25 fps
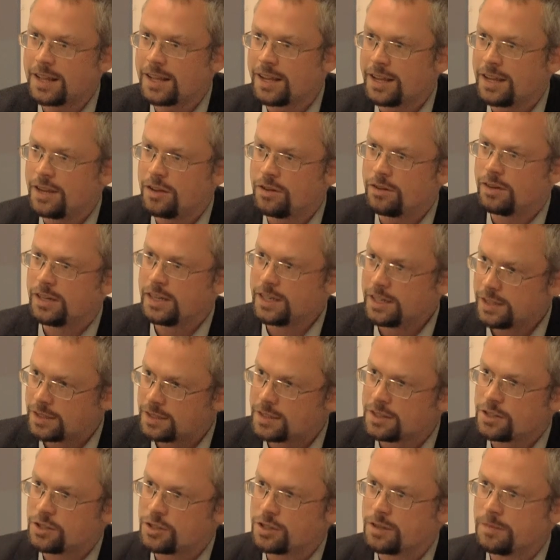the EU leaders,
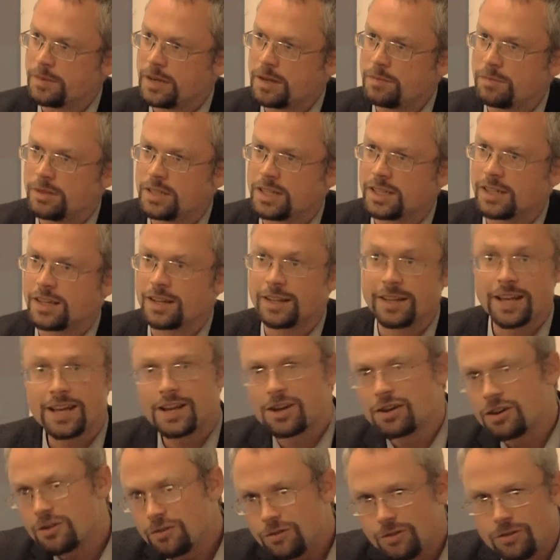and Germany in particular, they
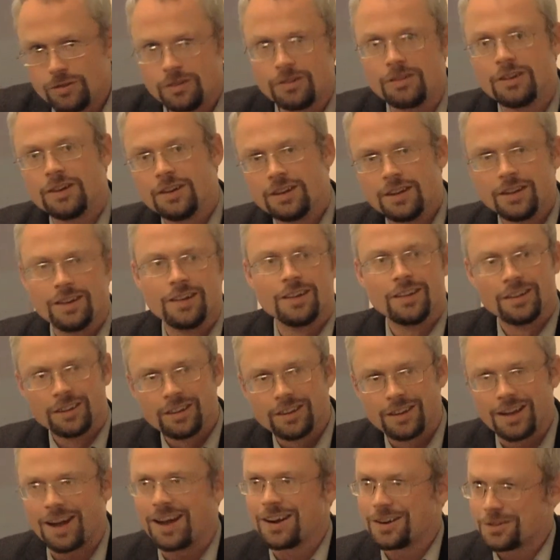can all
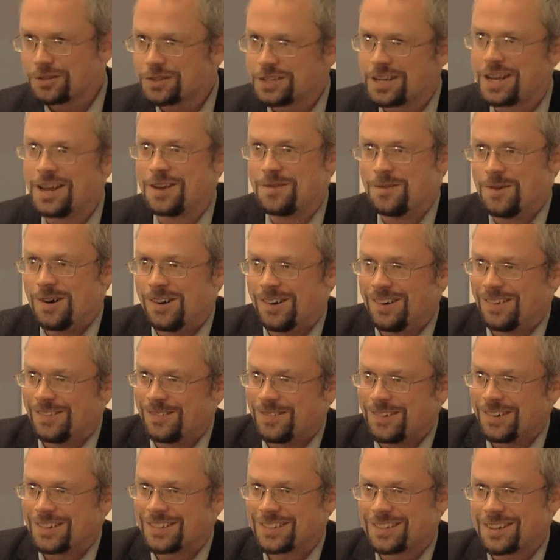kind of see
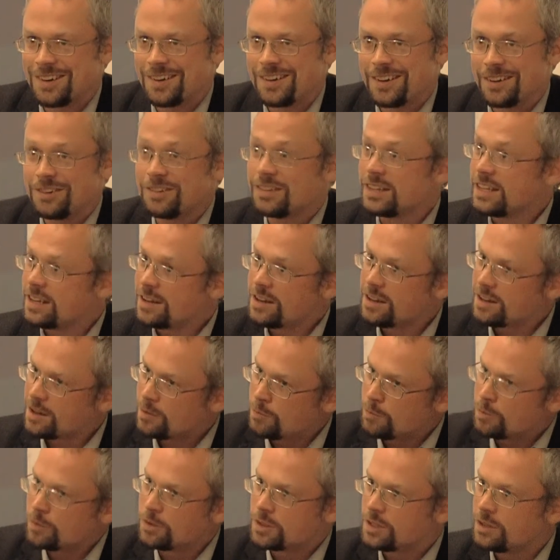what's going on. The
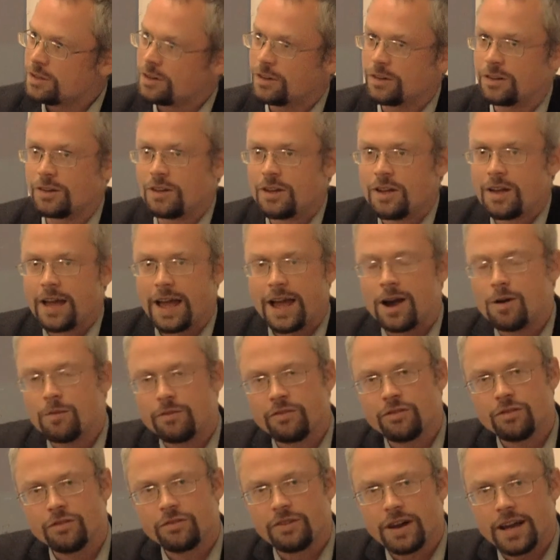war's not
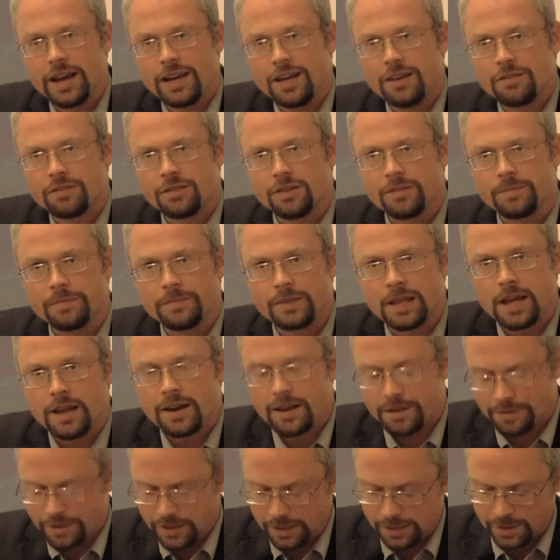helpful for any of them, and
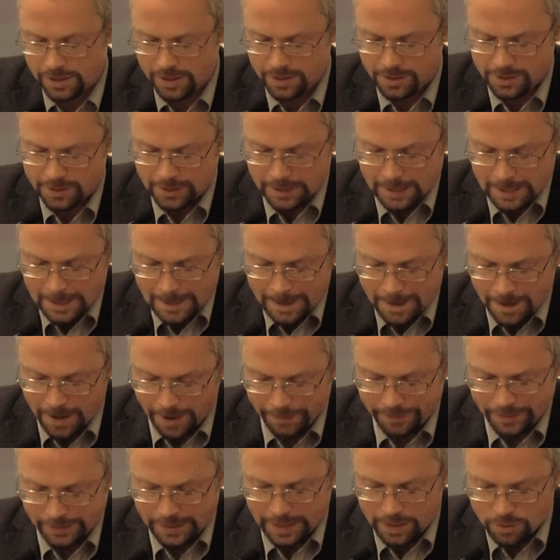I think
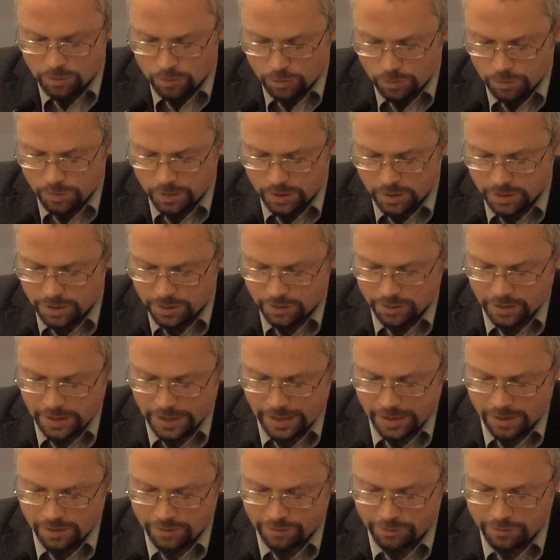they all want to
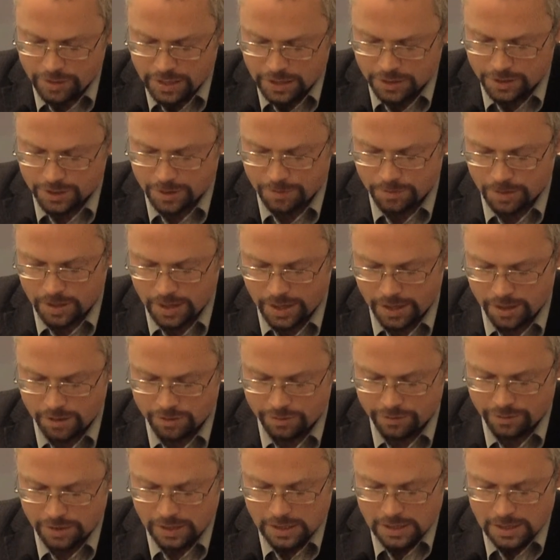kind of reach some kind
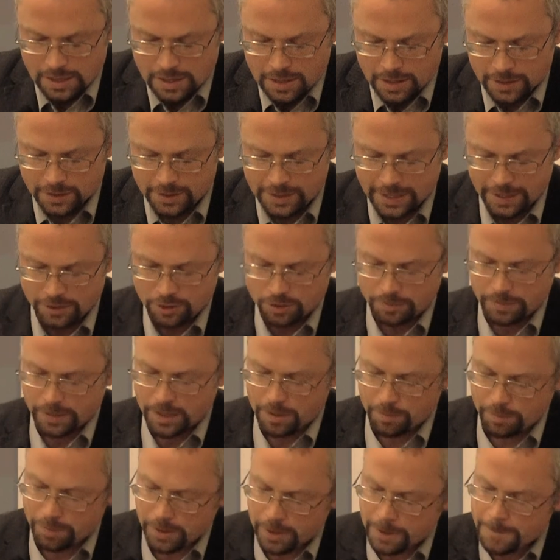of
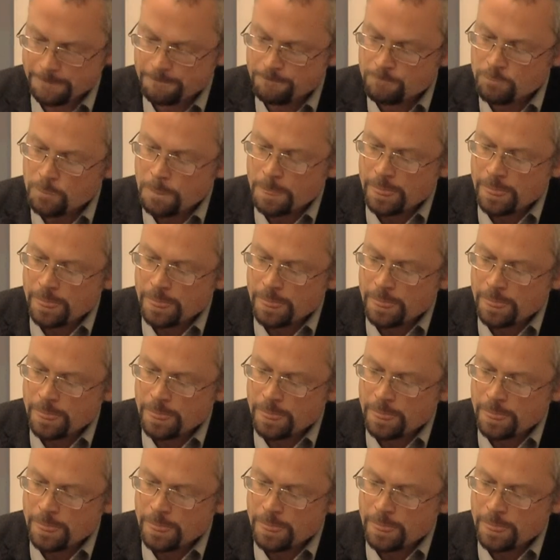settlement, but